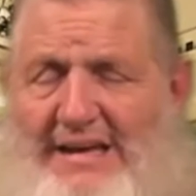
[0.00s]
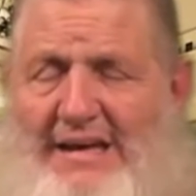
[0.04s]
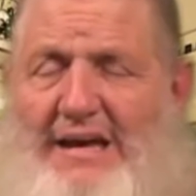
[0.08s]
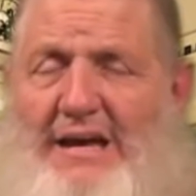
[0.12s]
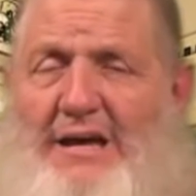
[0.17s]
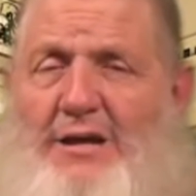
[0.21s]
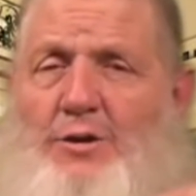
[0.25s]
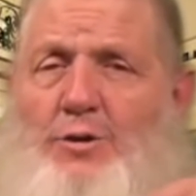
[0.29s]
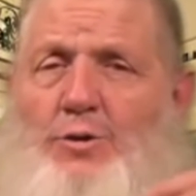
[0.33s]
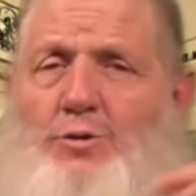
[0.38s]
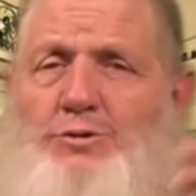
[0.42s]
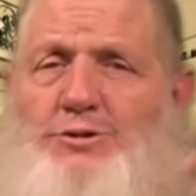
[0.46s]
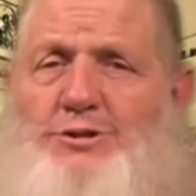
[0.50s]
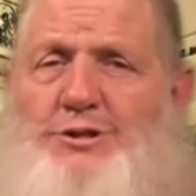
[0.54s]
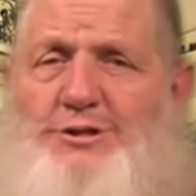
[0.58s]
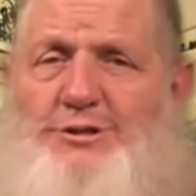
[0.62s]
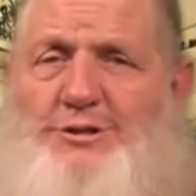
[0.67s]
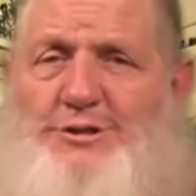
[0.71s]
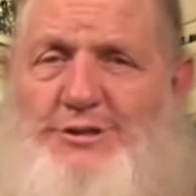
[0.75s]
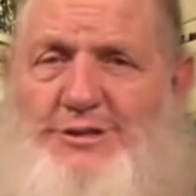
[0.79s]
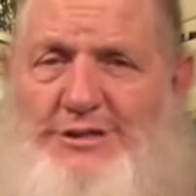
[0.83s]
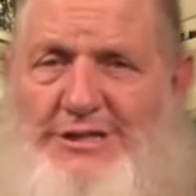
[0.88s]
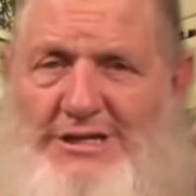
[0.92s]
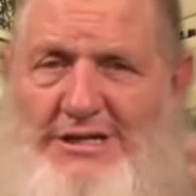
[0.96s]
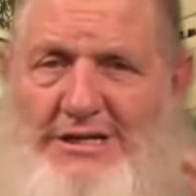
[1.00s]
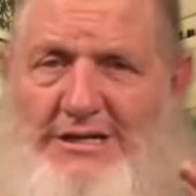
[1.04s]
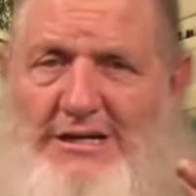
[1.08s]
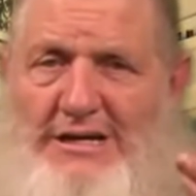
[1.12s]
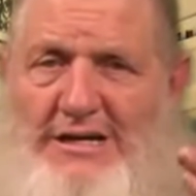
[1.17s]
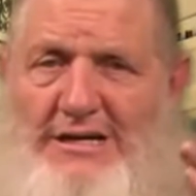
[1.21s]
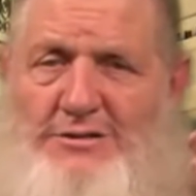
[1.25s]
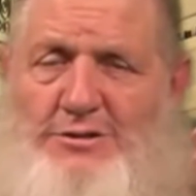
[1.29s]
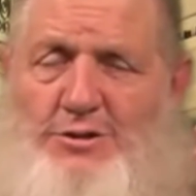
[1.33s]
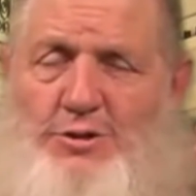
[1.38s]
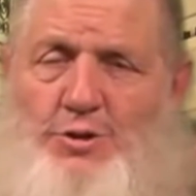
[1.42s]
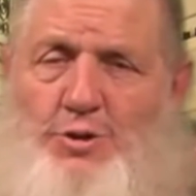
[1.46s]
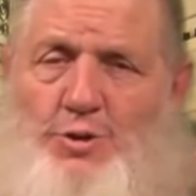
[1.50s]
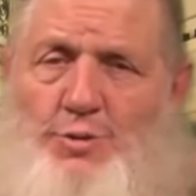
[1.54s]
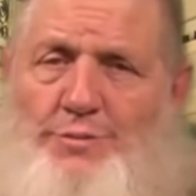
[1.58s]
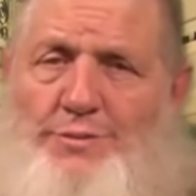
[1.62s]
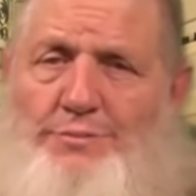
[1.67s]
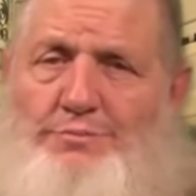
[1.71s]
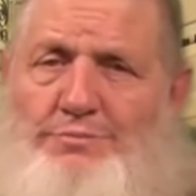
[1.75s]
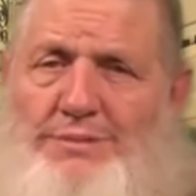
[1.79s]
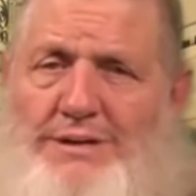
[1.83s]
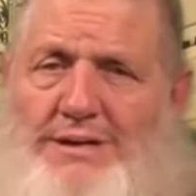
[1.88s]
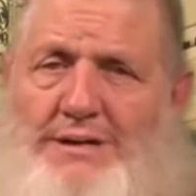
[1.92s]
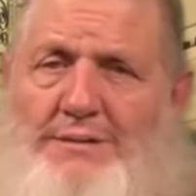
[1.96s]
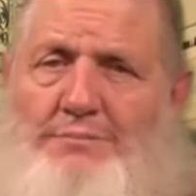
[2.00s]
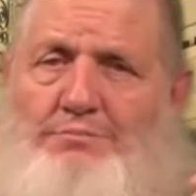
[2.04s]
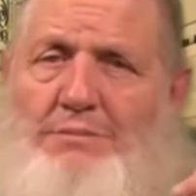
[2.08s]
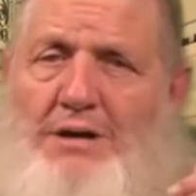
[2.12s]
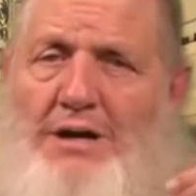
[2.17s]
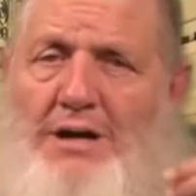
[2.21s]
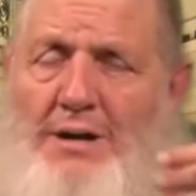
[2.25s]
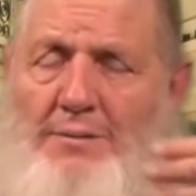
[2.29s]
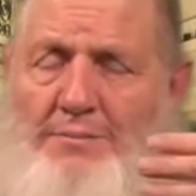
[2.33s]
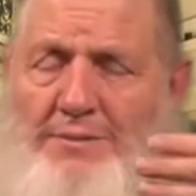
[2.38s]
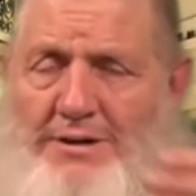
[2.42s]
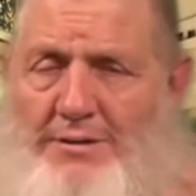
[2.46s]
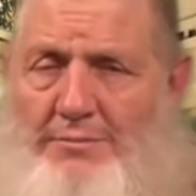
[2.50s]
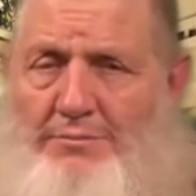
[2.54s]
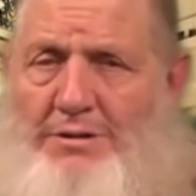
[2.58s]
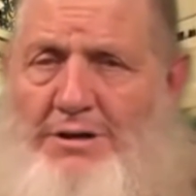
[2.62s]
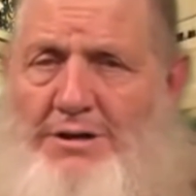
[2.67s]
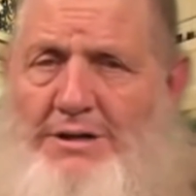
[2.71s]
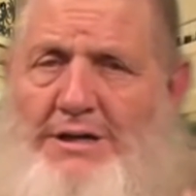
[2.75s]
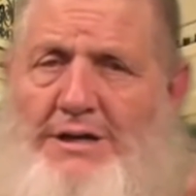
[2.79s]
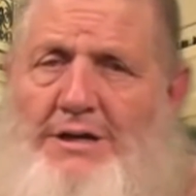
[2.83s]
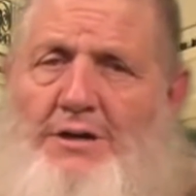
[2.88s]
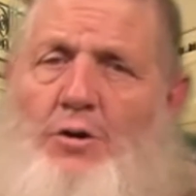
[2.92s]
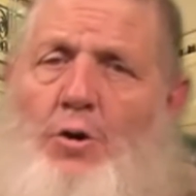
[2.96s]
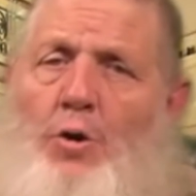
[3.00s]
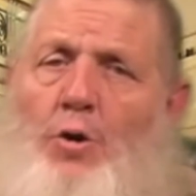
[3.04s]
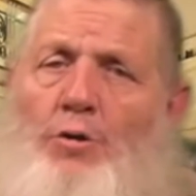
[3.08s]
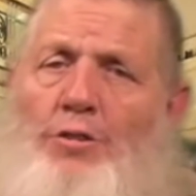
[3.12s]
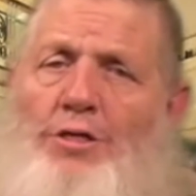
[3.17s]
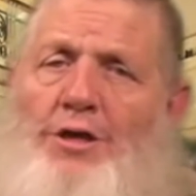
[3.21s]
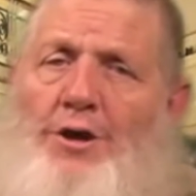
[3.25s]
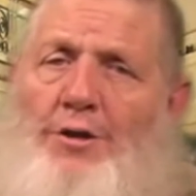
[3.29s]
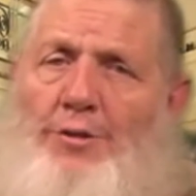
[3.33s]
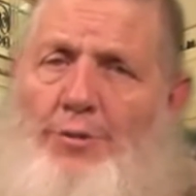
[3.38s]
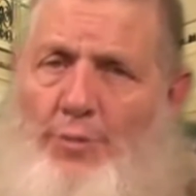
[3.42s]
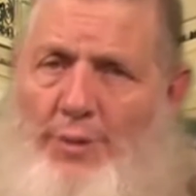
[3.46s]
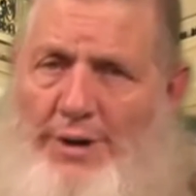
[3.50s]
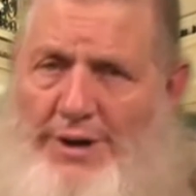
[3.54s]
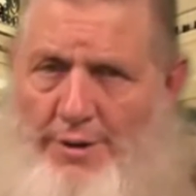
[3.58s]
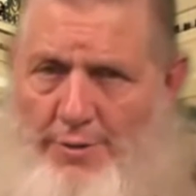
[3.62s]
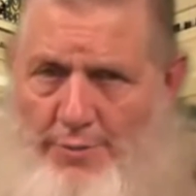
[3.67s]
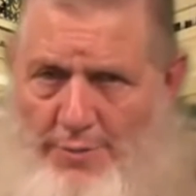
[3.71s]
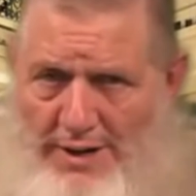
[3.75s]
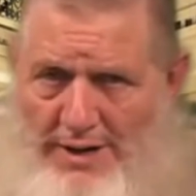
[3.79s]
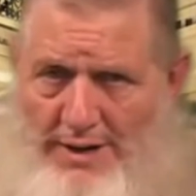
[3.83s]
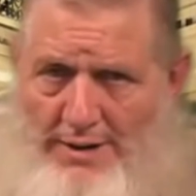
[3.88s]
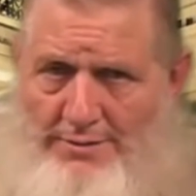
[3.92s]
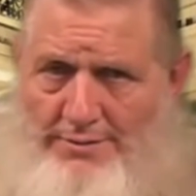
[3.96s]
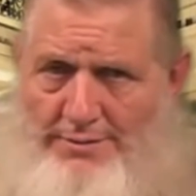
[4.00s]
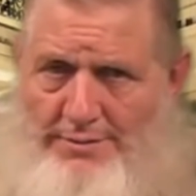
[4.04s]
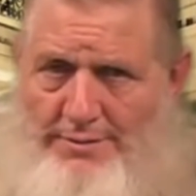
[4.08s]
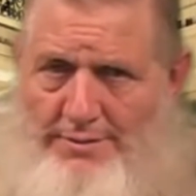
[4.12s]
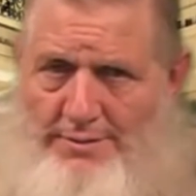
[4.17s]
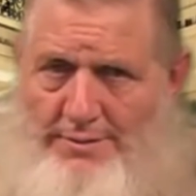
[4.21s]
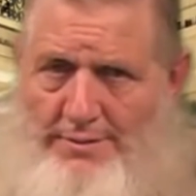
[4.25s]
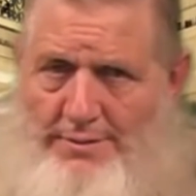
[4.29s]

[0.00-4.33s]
and no such thing as a human being becoming a monkey or the other way around.